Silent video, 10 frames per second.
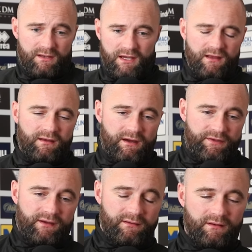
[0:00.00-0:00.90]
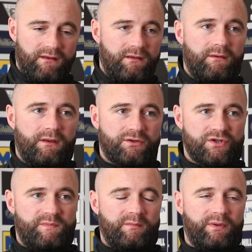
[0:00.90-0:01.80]
Yeah, I think they've
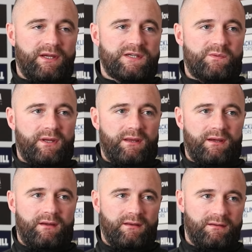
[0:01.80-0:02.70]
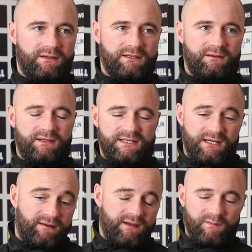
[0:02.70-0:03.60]
just been pleased to
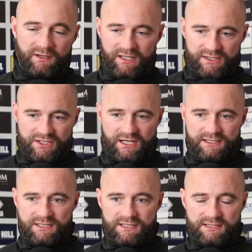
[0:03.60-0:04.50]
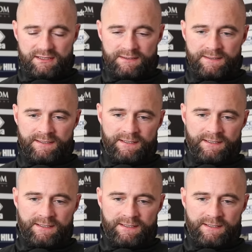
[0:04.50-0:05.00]
see a team creating chances and